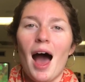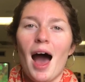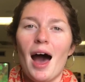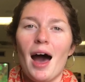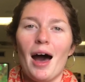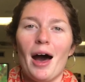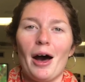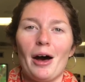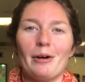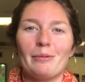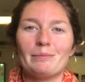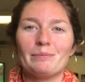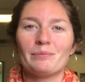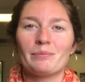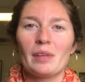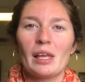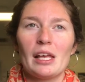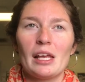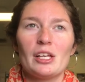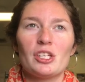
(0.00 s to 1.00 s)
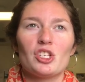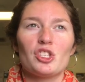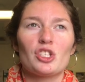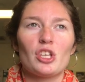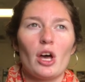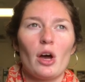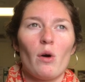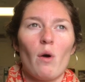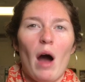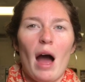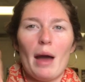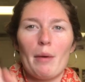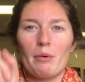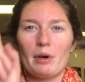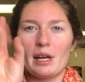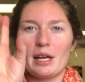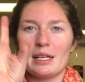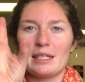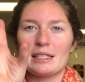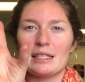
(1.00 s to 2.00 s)
So I
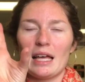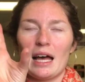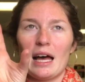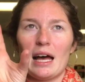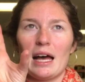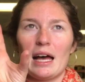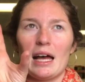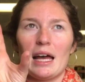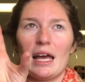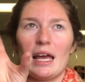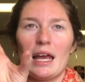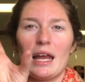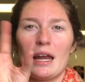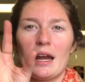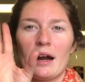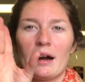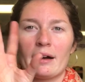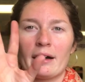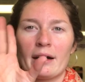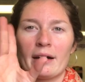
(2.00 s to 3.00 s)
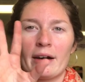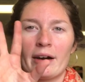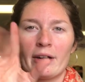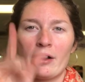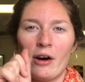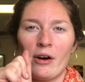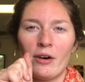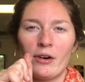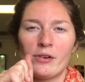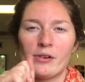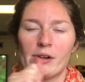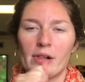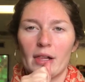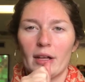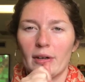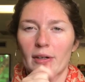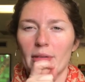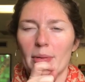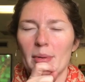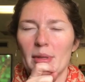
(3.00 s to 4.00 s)
would assign,
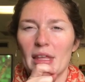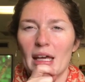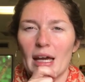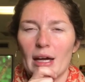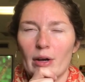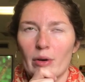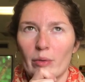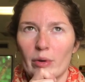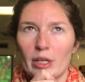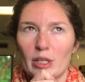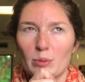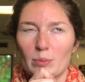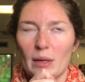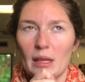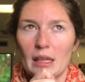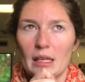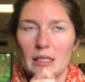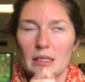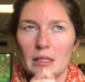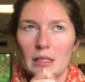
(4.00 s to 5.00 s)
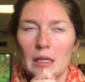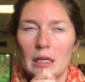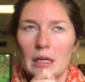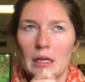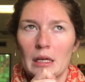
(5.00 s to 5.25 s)
or let me tell you how I want to explain this.